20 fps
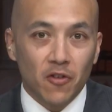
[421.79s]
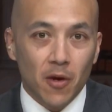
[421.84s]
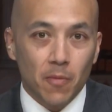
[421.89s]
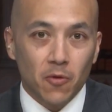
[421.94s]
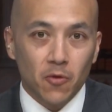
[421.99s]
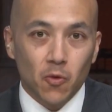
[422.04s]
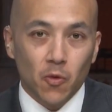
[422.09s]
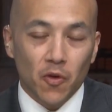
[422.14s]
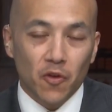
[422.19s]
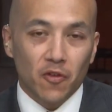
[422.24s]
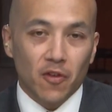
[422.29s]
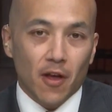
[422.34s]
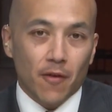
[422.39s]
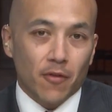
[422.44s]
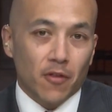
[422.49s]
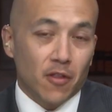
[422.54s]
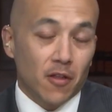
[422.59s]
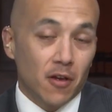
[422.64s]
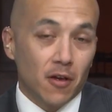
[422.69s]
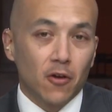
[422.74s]
is April
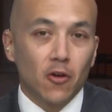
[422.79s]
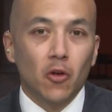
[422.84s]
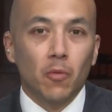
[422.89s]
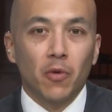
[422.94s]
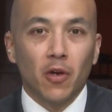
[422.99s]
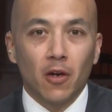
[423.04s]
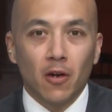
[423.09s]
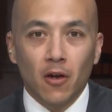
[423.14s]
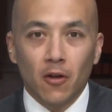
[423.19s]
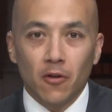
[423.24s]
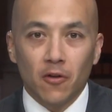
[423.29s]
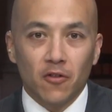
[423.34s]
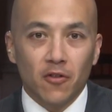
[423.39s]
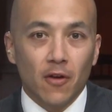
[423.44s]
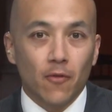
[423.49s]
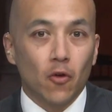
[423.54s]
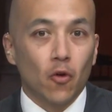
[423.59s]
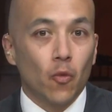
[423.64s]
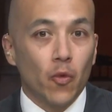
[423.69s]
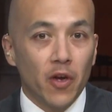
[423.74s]
27th, and it could be another
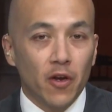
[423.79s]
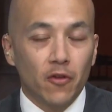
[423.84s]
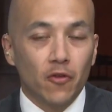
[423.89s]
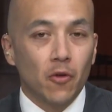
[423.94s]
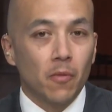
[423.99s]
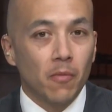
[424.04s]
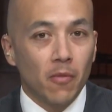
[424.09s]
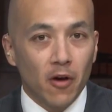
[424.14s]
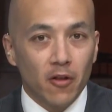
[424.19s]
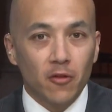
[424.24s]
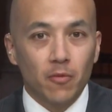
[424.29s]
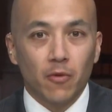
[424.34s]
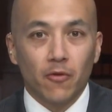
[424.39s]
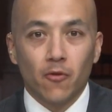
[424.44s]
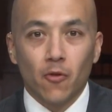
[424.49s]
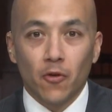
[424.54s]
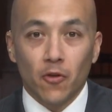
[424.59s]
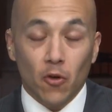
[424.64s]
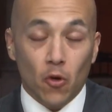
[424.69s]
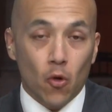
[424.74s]
several weeks or months
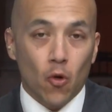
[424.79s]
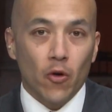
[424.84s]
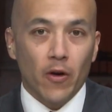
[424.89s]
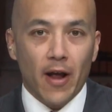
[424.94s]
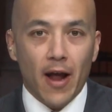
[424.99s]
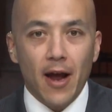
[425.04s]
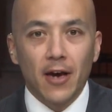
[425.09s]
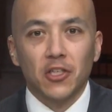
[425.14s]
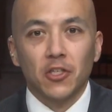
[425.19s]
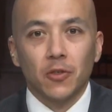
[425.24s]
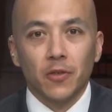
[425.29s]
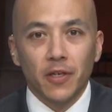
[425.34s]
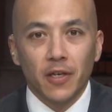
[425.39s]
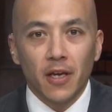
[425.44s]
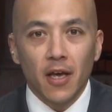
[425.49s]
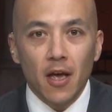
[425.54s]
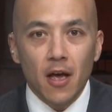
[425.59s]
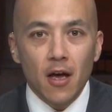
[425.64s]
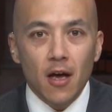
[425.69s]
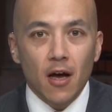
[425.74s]
before the court
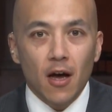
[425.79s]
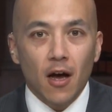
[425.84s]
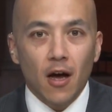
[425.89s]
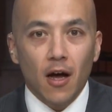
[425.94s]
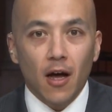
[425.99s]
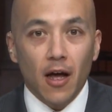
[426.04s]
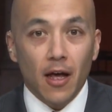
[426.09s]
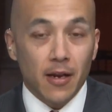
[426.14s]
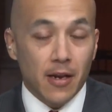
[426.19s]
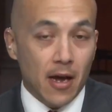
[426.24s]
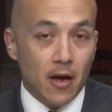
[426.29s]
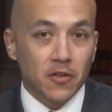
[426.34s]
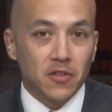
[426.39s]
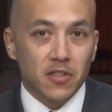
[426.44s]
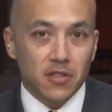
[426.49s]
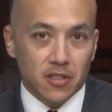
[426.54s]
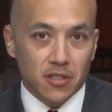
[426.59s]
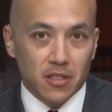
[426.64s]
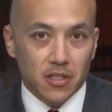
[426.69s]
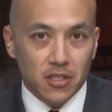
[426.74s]
actually
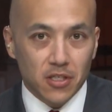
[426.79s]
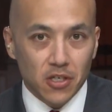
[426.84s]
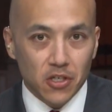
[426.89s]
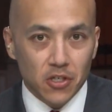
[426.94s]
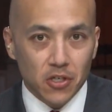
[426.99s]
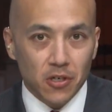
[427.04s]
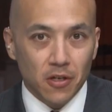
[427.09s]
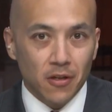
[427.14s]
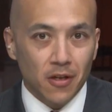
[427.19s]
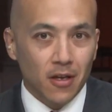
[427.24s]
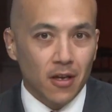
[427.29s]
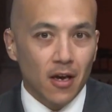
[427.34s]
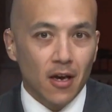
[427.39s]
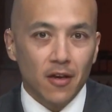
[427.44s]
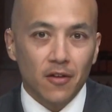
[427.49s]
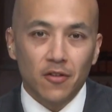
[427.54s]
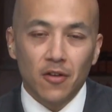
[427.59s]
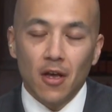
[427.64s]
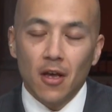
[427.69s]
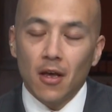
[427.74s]
announces a decision in the
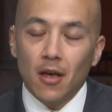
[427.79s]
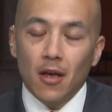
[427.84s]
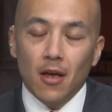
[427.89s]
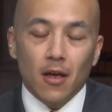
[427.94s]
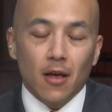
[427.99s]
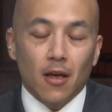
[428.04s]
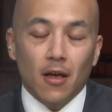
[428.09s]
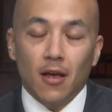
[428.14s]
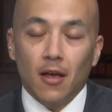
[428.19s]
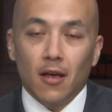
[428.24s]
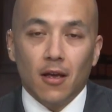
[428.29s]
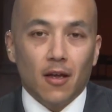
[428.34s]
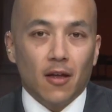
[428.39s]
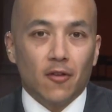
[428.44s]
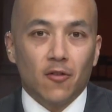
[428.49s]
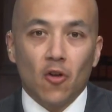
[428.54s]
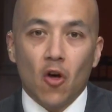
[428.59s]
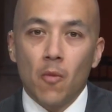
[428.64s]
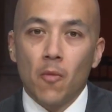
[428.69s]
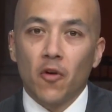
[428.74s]
case,
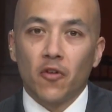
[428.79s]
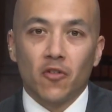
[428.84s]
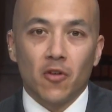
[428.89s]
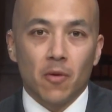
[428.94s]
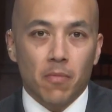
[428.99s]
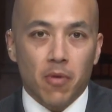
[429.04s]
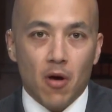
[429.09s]
it's almost